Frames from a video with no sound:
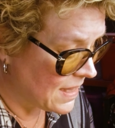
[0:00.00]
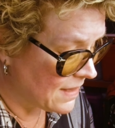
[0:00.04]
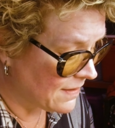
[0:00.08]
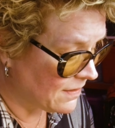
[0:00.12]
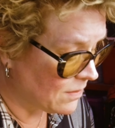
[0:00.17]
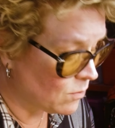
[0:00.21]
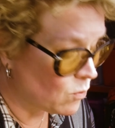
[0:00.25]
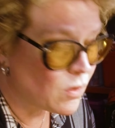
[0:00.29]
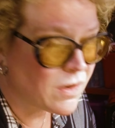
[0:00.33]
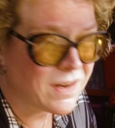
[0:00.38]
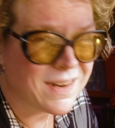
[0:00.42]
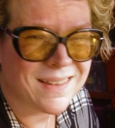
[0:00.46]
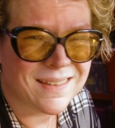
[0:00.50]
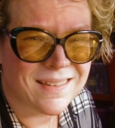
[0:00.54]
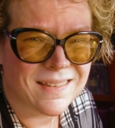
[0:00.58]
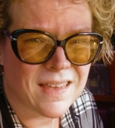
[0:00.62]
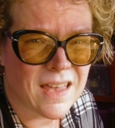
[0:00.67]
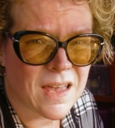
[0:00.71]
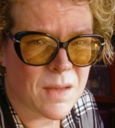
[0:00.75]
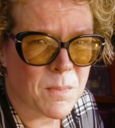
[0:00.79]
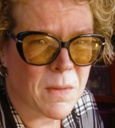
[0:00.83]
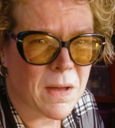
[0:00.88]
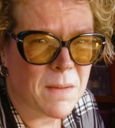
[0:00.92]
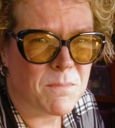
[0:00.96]
someone needs to
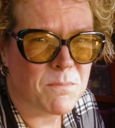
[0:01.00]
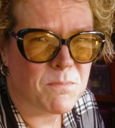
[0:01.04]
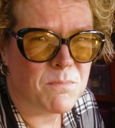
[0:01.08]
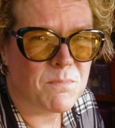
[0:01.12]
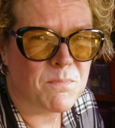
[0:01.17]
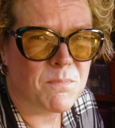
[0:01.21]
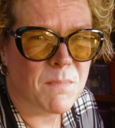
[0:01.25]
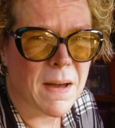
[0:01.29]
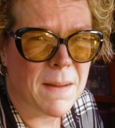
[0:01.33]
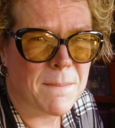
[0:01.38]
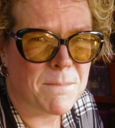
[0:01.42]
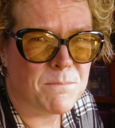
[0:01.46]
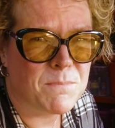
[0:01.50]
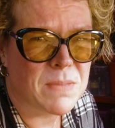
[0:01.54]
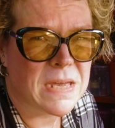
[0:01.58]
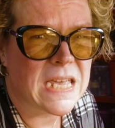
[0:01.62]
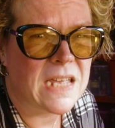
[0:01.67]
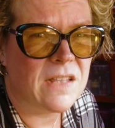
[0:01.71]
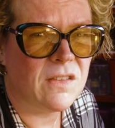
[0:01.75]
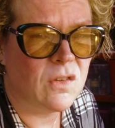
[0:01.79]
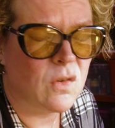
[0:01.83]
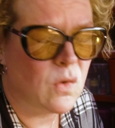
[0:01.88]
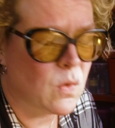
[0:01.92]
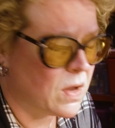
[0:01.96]
take my
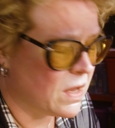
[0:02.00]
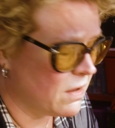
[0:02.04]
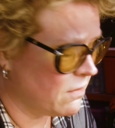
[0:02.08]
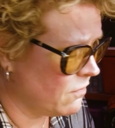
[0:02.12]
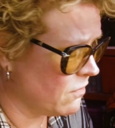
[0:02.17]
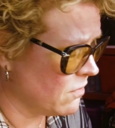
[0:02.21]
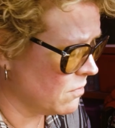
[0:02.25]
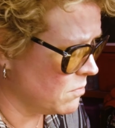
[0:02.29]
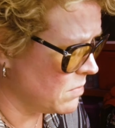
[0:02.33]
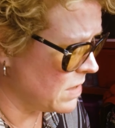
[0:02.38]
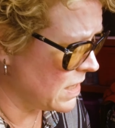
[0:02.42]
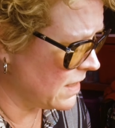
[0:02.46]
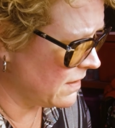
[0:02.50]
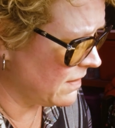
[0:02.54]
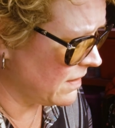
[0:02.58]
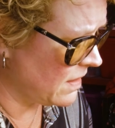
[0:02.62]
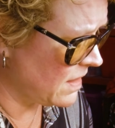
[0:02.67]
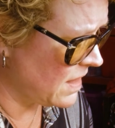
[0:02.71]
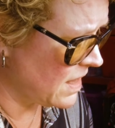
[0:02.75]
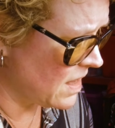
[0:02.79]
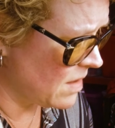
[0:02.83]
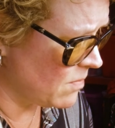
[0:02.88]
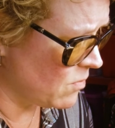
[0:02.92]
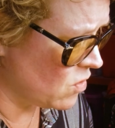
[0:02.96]
beads away from me because
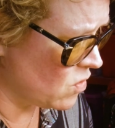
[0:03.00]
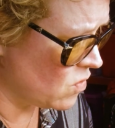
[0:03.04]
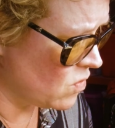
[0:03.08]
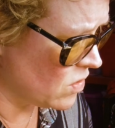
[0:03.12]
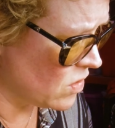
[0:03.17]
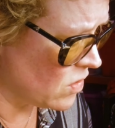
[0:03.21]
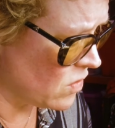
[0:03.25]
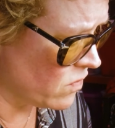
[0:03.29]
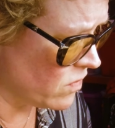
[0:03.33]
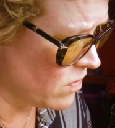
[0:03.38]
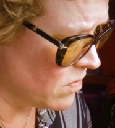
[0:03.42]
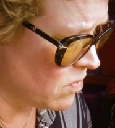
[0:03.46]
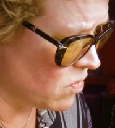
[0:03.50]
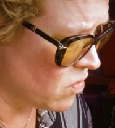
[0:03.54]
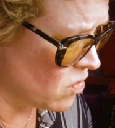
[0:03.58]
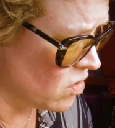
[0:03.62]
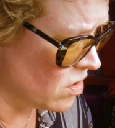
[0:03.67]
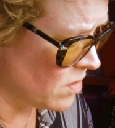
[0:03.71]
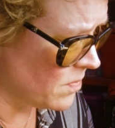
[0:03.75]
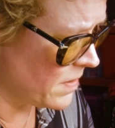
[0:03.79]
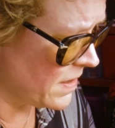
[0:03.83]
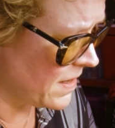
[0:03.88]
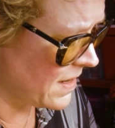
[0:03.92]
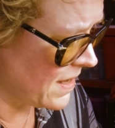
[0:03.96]
I think I'm going
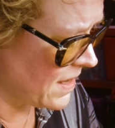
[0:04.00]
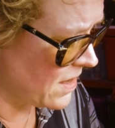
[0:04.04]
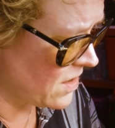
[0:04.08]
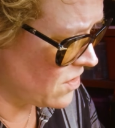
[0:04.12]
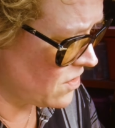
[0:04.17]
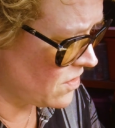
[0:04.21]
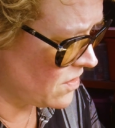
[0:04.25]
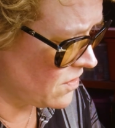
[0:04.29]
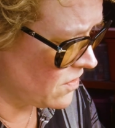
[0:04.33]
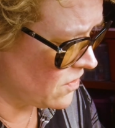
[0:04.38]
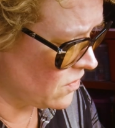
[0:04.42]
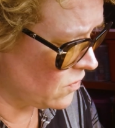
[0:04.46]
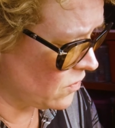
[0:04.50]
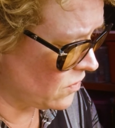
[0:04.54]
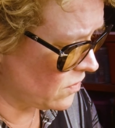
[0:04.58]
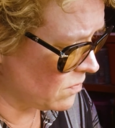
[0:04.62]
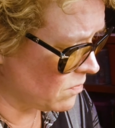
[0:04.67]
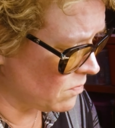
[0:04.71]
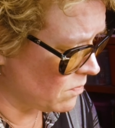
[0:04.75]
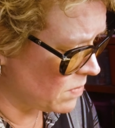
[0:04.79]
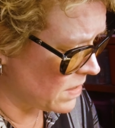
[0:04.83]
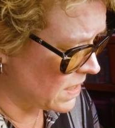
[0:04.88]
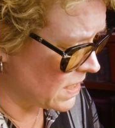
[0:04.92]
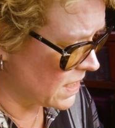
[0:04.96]
overboard. But I could do
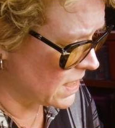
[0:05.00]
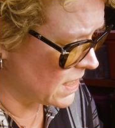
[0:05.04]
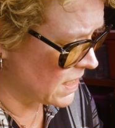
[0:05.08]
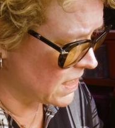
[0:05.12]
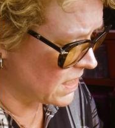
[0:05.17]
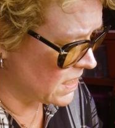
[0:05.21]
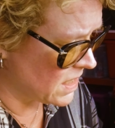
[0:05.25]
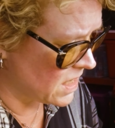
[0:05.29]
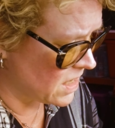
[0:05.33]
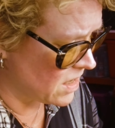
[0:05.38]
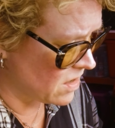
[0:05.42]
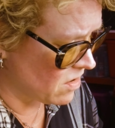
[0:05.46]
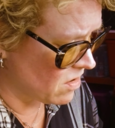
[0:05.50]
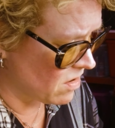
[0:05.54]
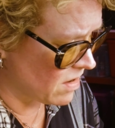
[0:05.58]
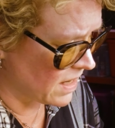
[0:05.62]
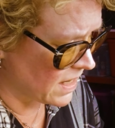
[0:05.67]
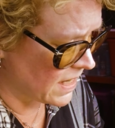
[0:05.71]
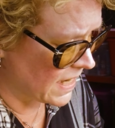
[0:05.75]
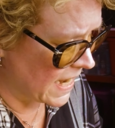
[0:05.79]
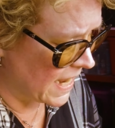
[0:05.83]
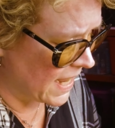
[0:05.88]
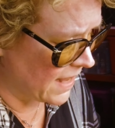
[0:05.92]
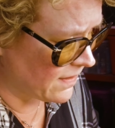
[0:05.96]
some beading in here.
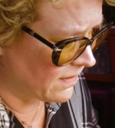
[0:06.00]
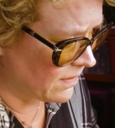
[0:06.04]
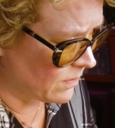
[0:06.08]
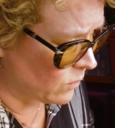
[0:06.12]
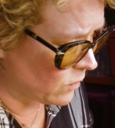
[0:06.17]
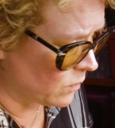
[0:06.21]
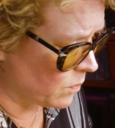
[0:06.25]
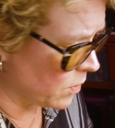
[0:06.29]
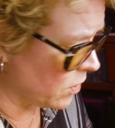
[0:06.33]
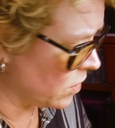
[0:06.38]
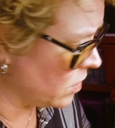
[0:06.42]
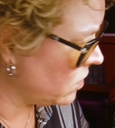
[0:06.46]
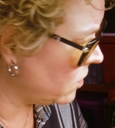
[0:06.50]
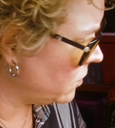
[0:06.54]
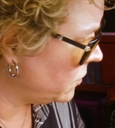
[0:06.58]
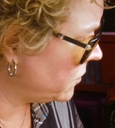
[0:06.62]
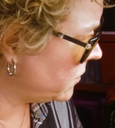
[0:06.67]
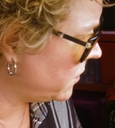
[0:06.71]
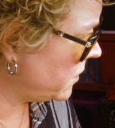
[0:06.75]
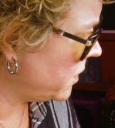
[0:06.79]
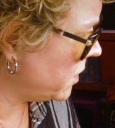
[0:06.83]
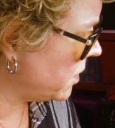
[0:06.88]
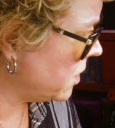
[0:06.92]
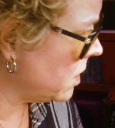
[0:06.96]
I could add some
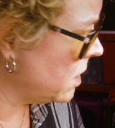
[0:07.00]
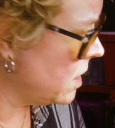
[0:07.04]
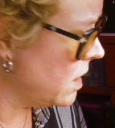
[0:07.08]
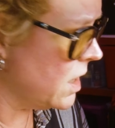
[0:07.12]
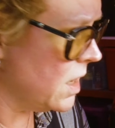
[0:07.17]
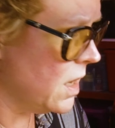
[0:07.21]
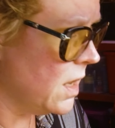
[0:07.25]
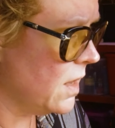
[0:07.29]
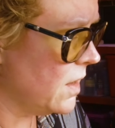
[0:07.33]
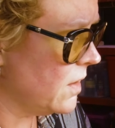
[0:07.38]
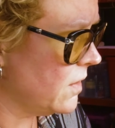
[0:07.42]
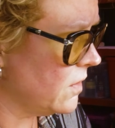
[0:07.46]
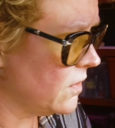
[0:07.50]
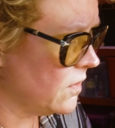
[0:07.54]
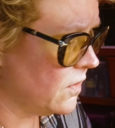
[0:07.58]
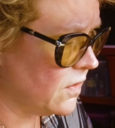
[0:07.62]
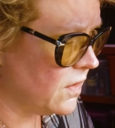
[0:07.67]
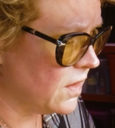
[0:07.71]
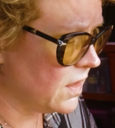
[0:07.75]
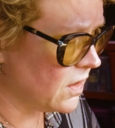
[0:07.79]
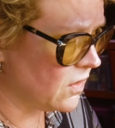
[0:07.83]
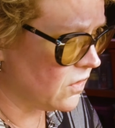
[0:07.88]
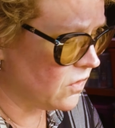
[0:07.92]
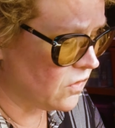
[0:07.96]
sparkles in there.
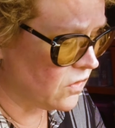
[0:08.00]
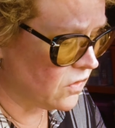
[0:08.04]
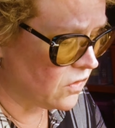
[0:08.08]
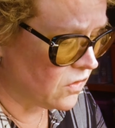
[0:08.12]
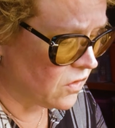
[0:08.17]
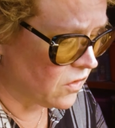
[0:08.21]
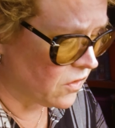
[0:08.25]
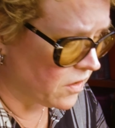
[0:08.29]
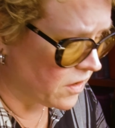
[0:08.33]
This thing is just